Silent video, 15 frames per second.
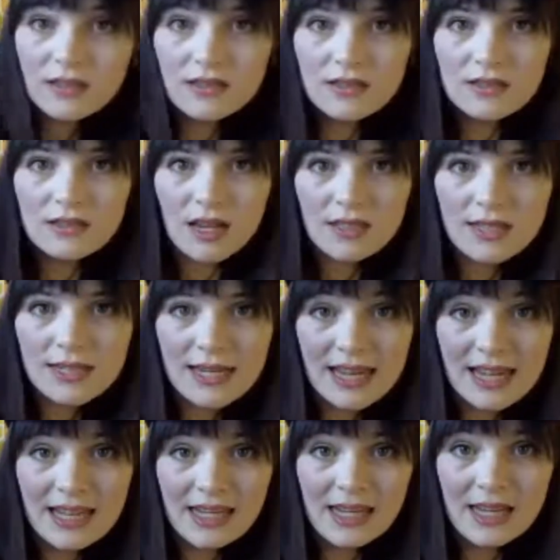
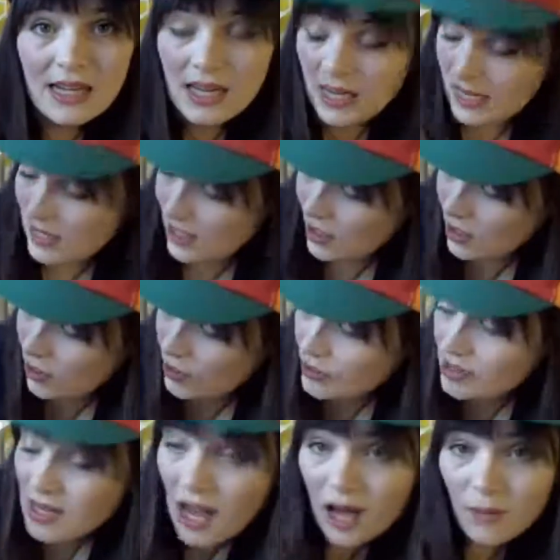Suddenly, he
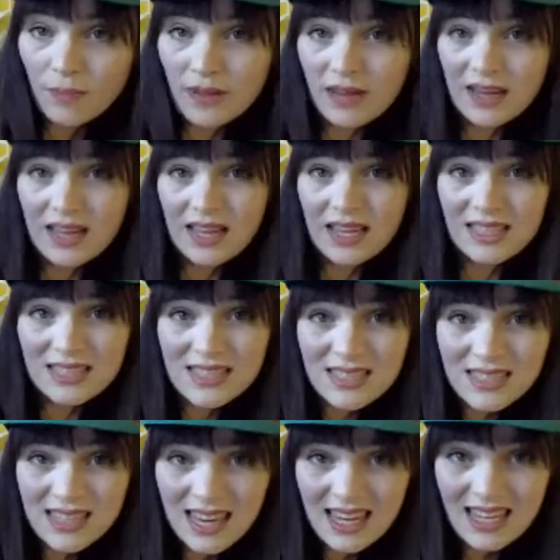looks up and
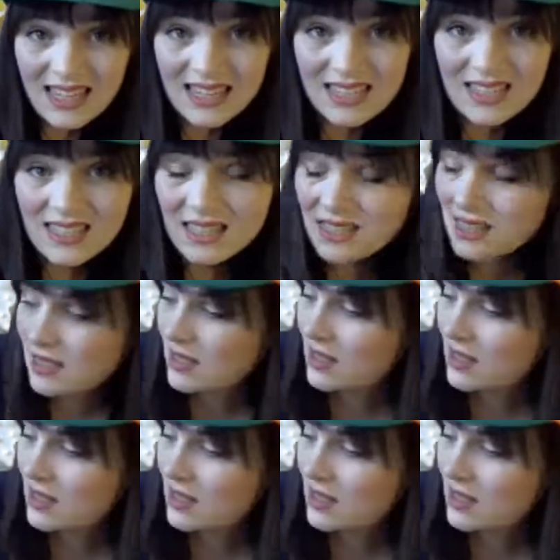sees